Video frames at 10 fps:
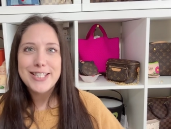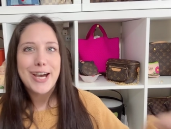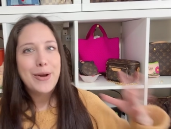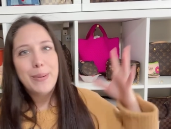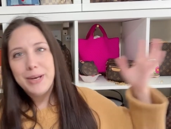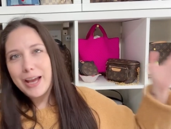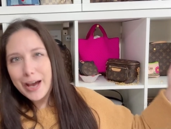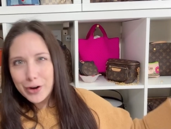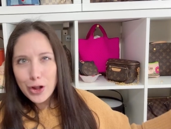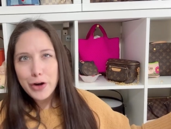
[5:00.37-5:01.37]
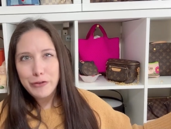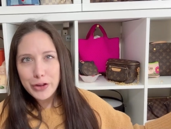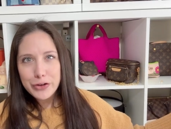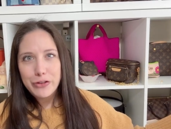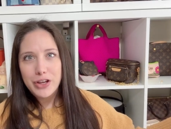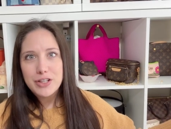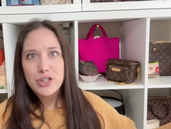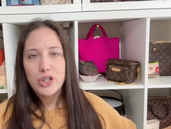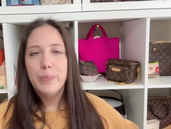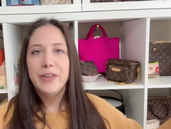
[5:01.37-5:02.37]
I had, I mean, I had a lot of other things
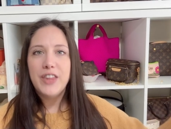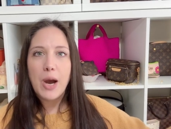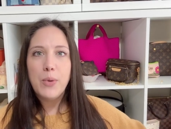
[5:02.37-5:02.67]
too, but that